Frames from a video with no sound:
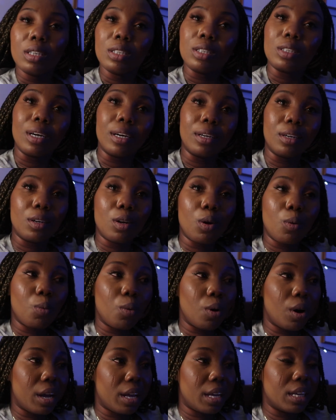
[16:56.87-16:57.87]
So I don't know
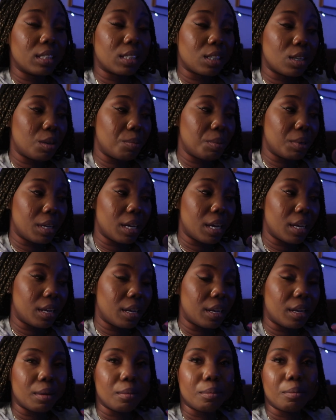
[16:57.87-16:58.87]
what he's going to be
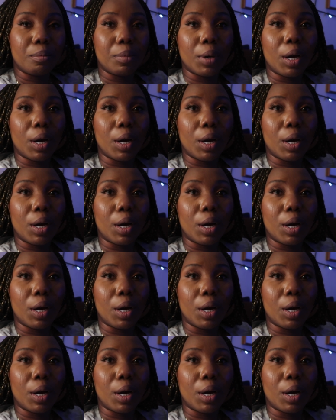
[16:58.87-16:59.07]
getting him.